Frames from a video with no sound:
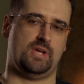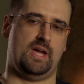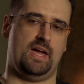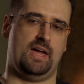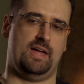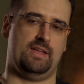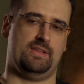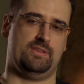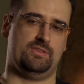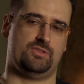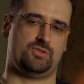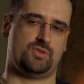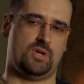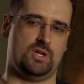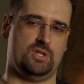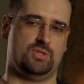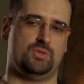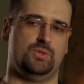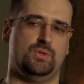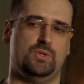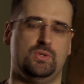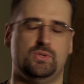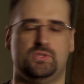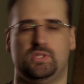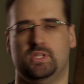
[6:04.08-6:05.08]
and trying
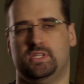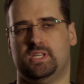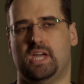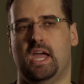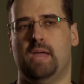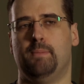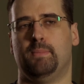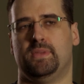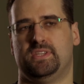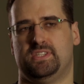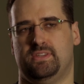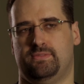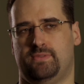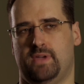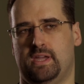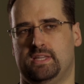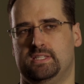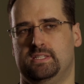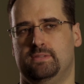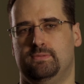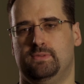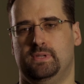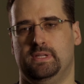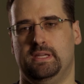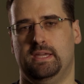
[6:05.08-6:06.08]
to use the time as
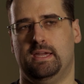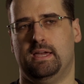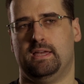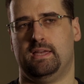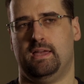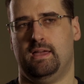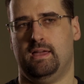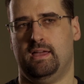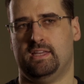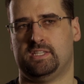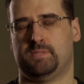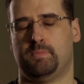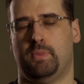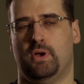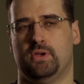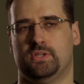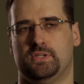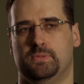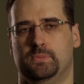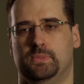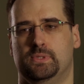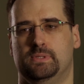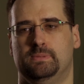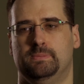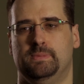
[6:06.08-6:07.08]
effectively as
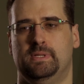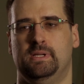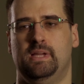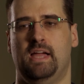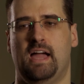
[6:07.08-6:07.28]
possible.